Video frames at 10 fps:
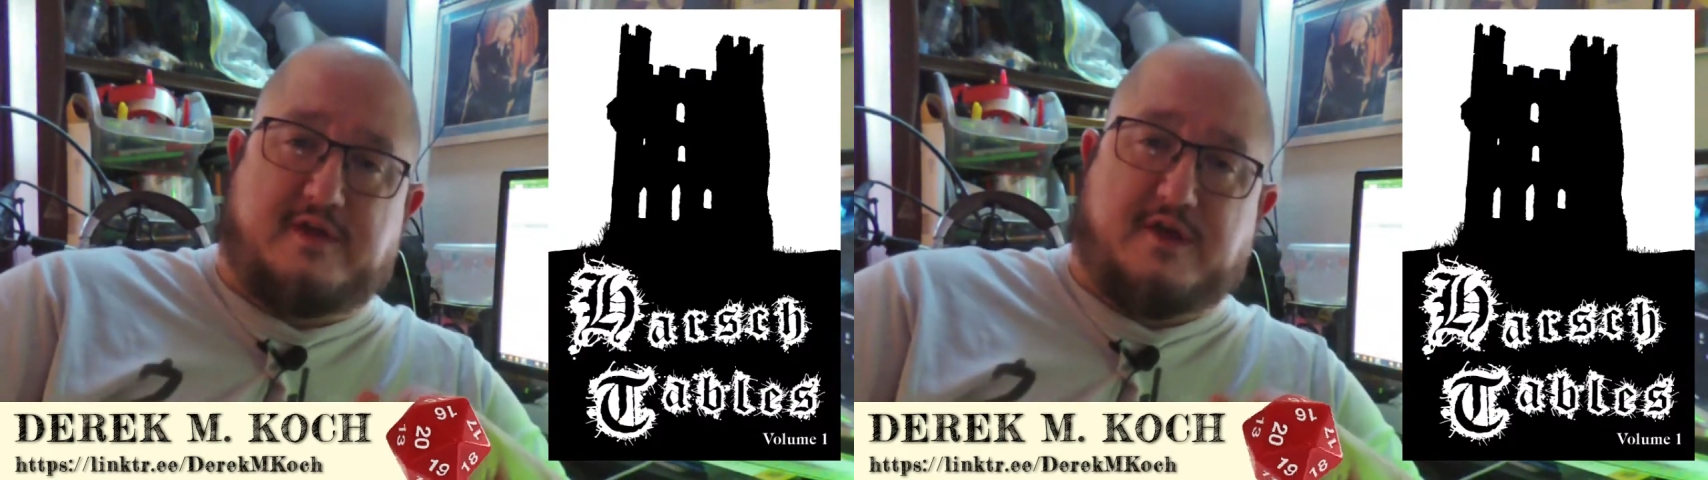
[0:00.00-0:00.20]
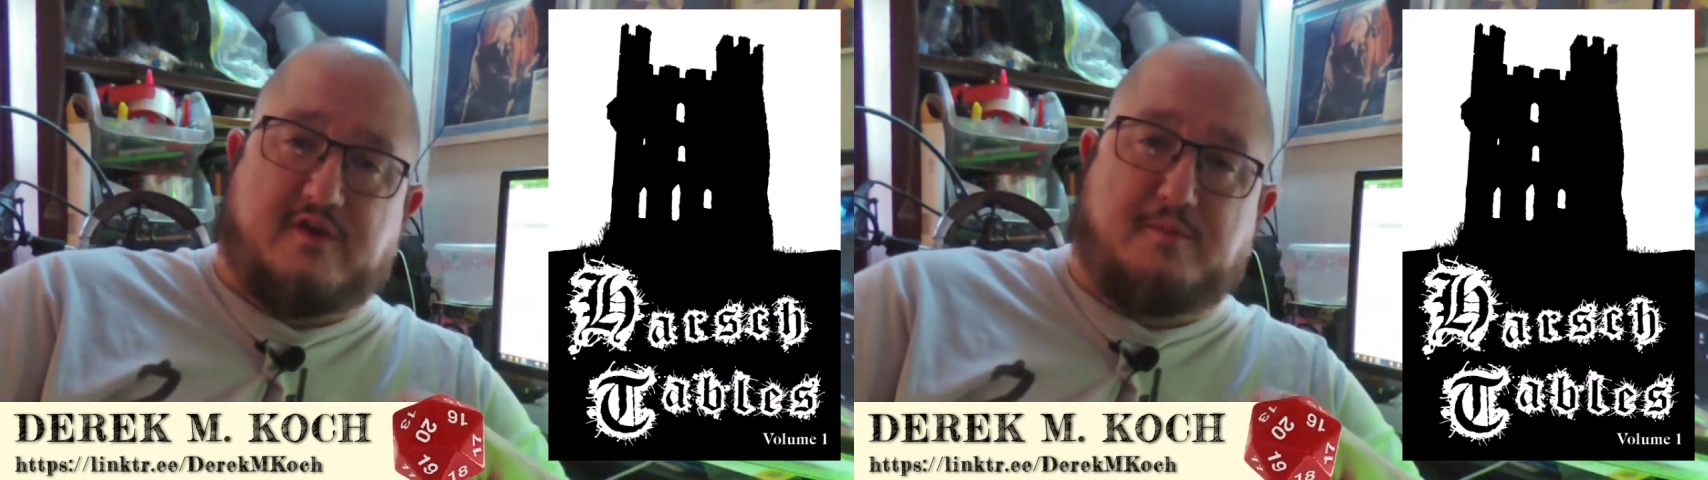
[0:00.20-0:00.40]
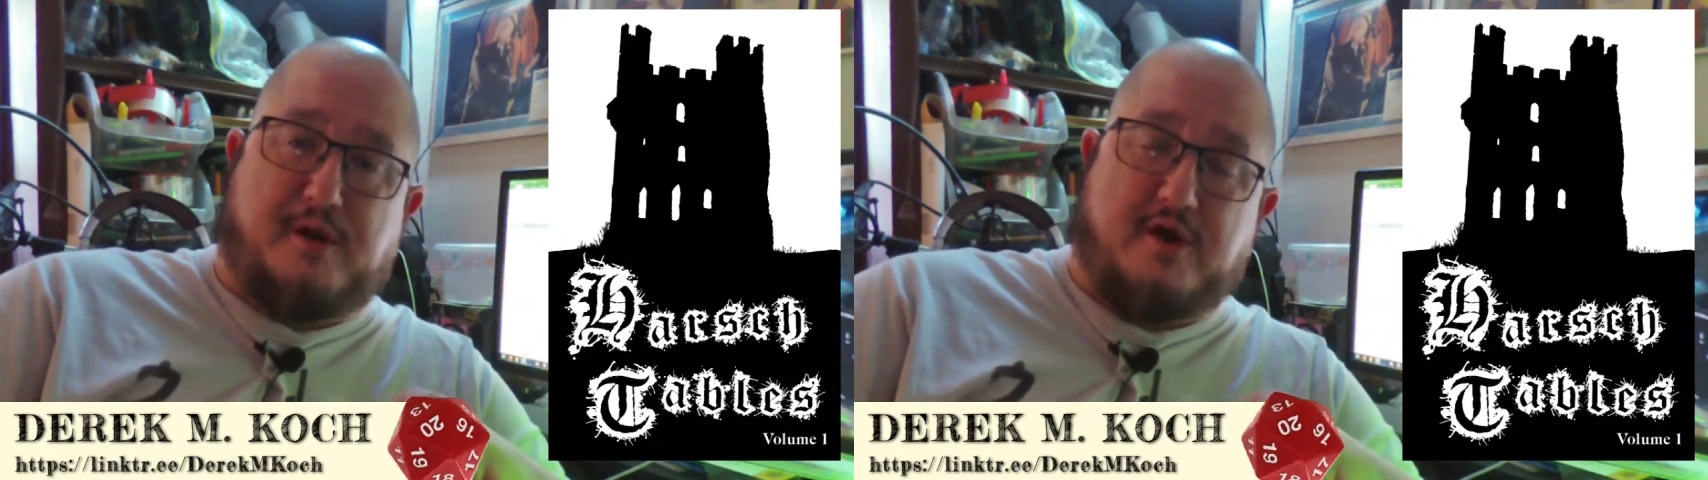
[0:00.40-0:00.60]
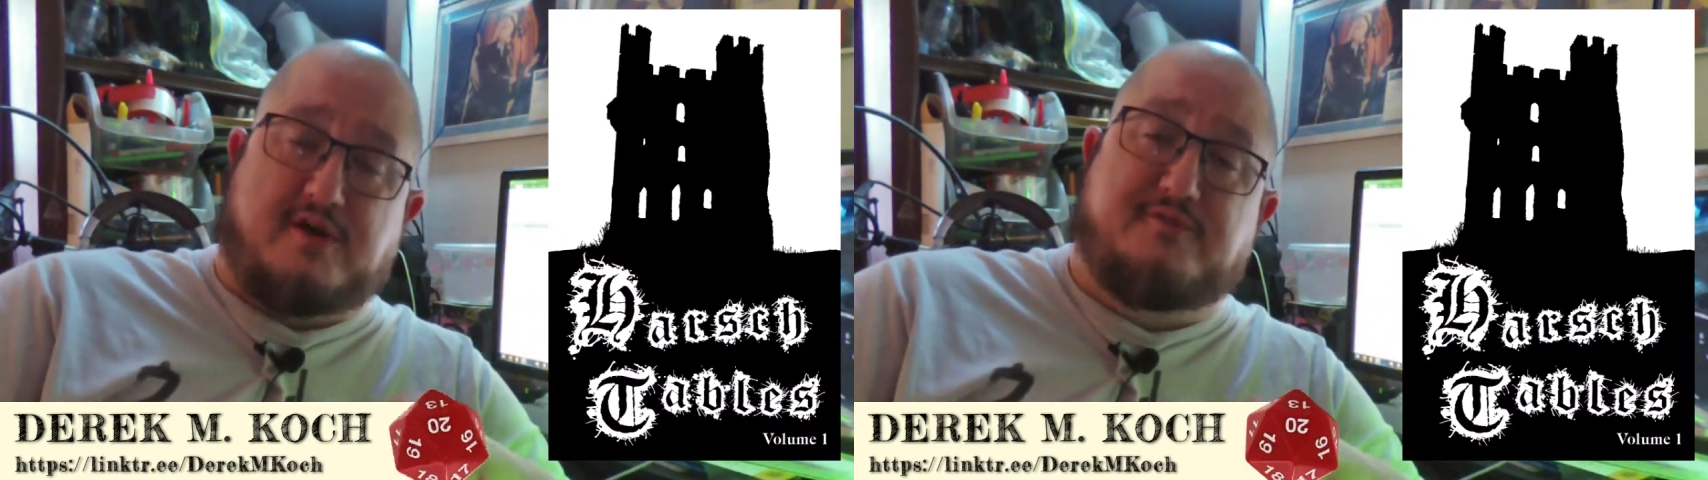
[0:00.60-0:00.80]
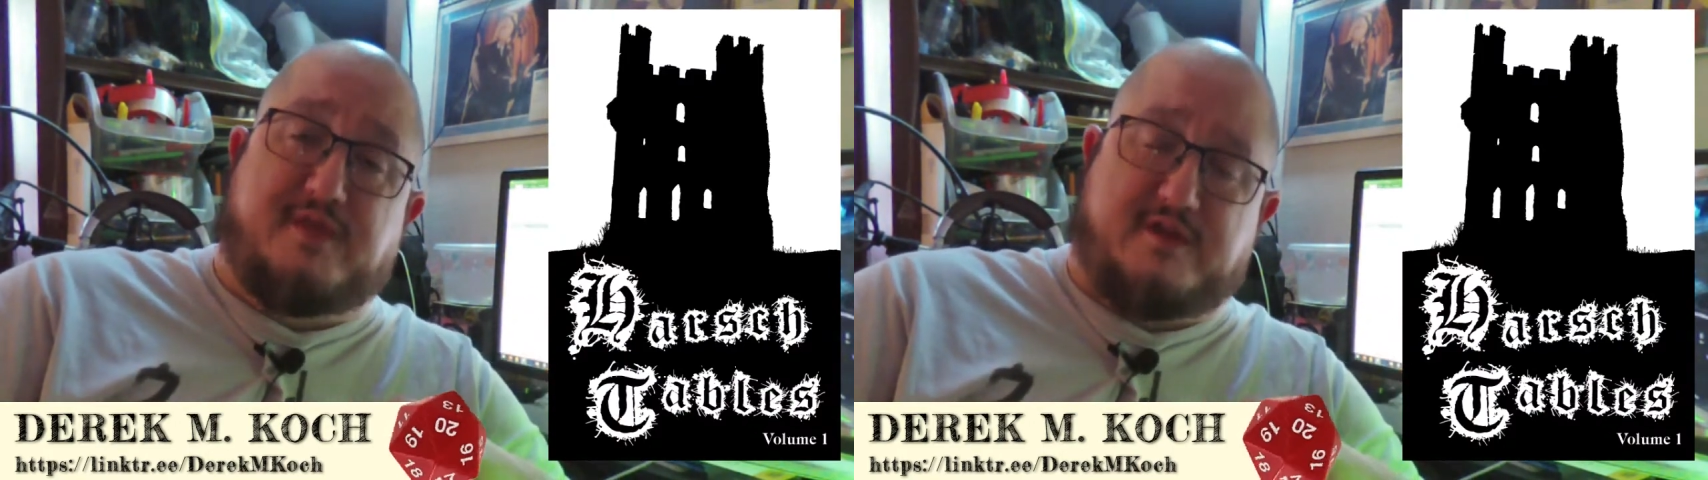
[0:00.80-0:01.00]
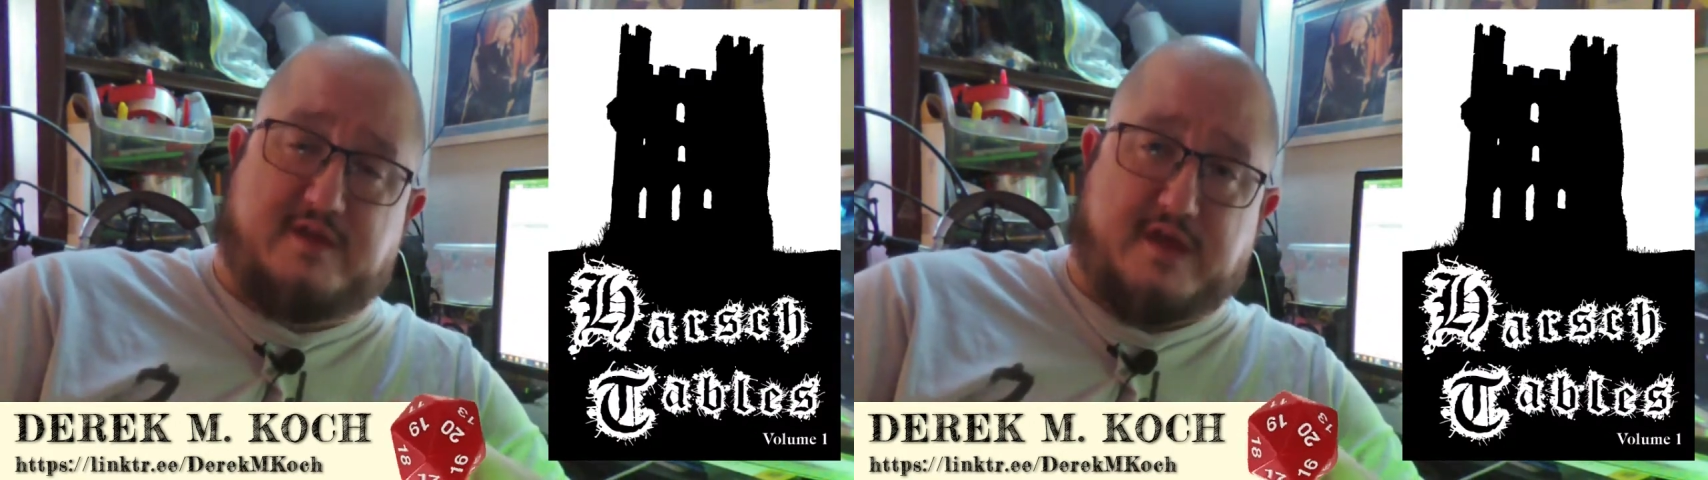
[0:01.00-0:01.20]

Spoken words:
year as part of this